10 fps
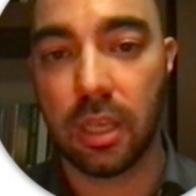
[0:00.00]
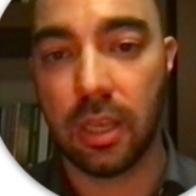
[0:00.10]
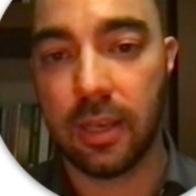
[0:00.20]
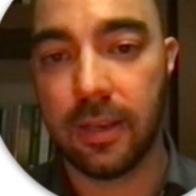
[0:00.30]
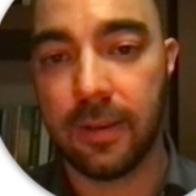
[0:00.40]

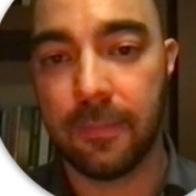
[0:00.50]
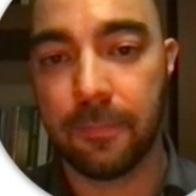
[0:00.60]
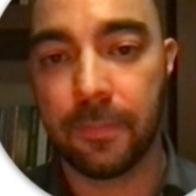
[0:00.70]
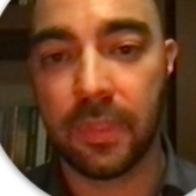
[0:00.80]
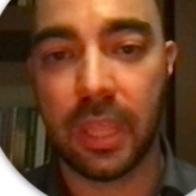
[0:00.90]

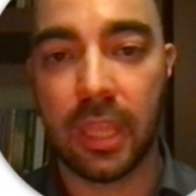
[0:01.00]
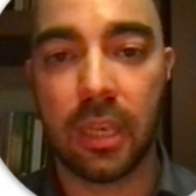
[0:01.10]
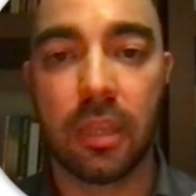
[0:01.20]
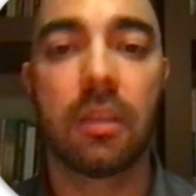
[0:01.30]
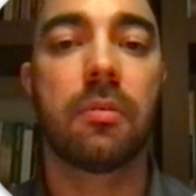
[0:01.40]

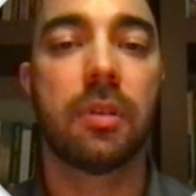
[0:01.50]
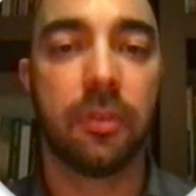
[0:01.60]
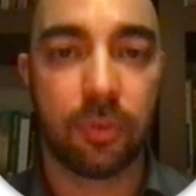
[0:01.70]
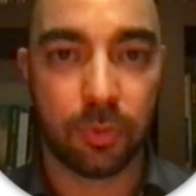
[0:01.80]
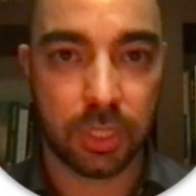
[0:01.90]
Then,
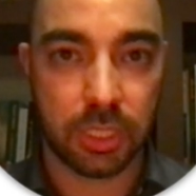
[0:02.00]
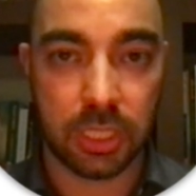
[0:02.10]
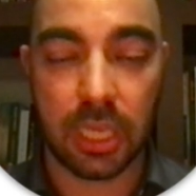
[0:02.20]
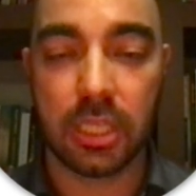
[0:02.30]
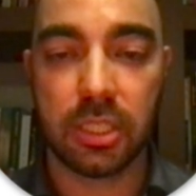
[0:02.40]
of course,
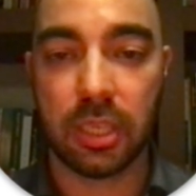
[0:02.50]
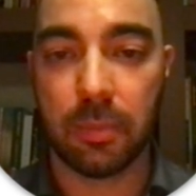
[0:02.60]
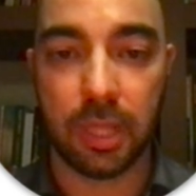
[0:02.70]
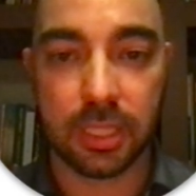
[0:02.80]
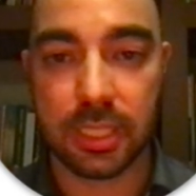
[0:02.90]

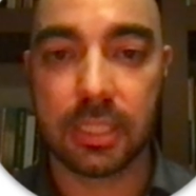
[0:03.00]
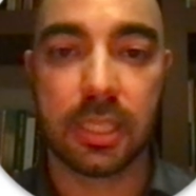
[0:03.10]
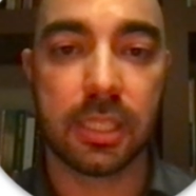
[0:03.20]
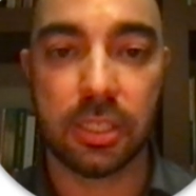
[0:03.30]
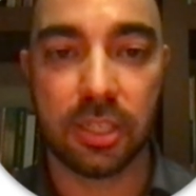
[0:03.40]
HTML,
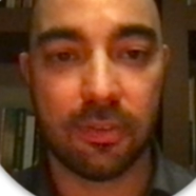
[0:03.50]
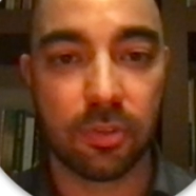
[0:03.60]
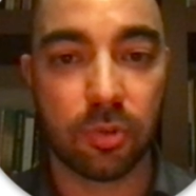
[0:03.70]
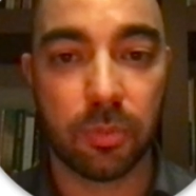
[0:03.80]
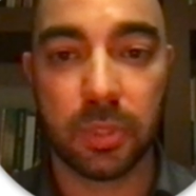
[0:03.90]
CSS, and
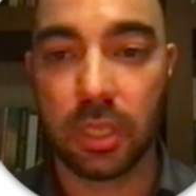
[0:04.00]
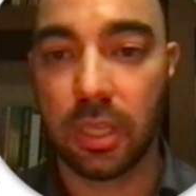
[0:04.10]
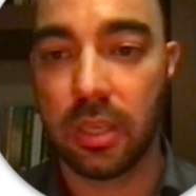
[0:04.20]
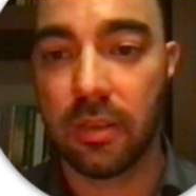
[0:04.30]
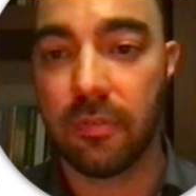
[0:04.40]
JavaScript,
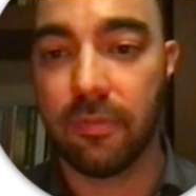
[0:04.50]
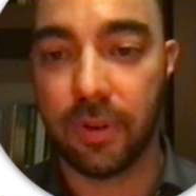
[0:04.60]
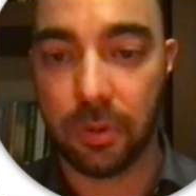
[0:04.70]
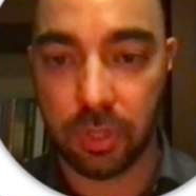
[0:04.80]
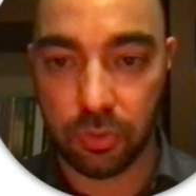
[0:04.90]

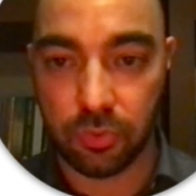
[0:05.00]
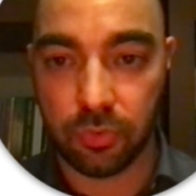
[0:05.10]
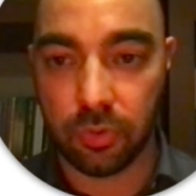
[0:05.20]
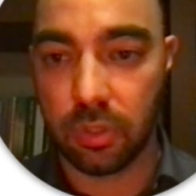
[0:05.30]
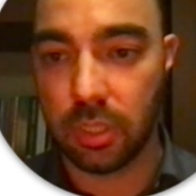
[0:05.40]
very
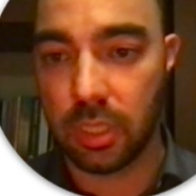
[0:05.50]
useful,